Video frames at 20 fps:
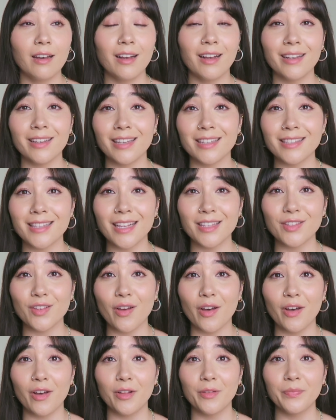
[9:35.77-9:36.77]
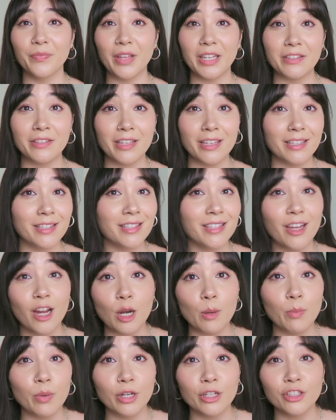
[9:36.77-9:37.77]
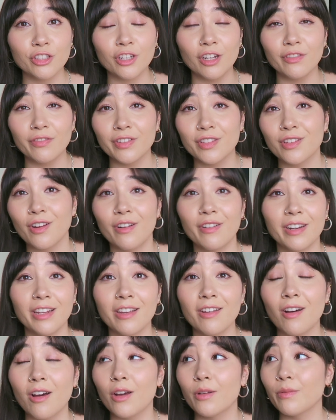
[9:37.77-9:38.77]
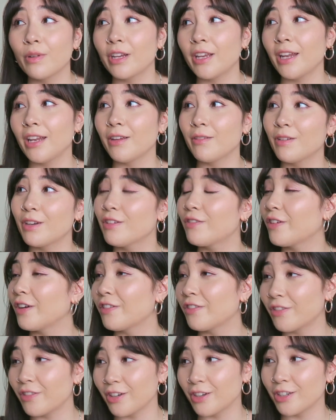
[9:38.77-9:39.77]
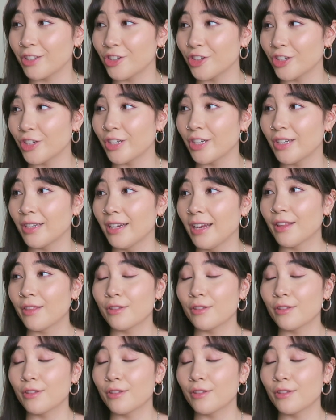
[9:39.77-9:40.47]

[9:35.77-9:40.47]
I guess that's all. As you can see, our bookshelf is already gone. We're getting rid of our furniture.